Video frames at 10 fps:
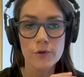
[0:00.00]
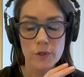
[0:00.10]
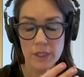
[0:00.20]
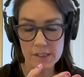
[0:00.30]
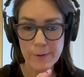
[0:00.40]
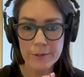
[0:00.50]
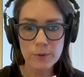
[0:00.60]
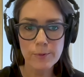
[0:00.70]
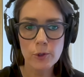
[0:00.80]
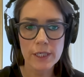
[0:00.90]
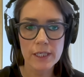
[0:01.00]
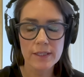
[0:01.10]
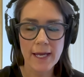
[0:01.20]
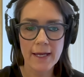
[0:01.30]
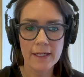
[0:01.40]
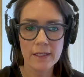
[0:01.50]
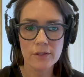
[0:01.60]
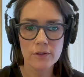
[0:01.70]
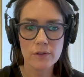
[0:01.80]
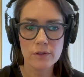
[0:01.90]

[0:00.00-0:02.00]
it's been reported that